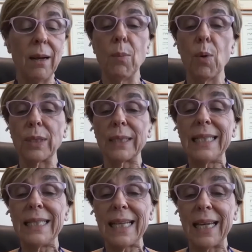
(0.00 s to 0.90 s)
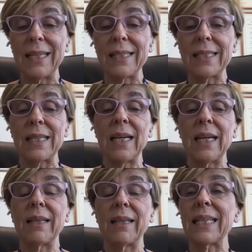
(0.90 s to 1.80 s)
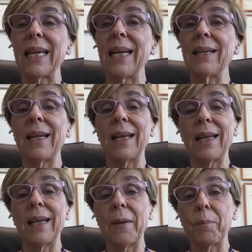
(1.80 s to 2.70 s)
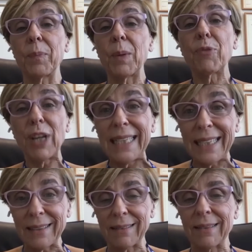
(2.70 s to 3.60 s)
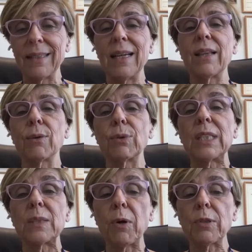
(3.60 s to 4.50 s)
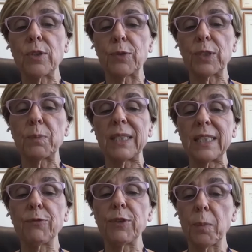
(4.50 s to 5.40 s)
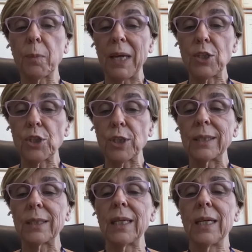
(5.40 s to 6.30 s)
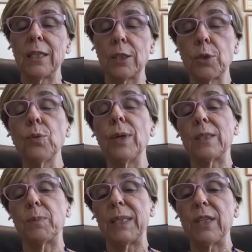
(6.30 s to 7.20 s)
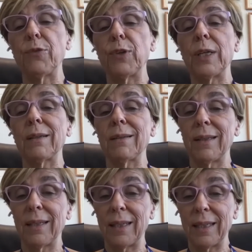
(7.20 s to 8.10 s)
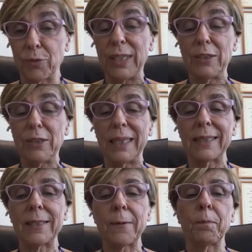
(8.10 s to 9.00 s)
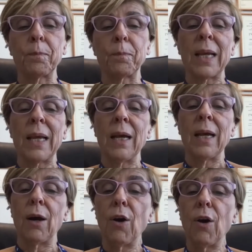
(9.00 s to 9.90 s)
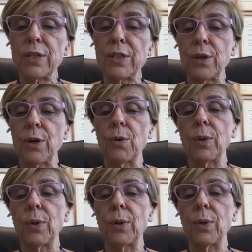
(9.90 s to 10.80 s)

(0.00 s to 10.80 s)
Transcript: more details that can predict the response of a specific patient to a specific treatment. Also,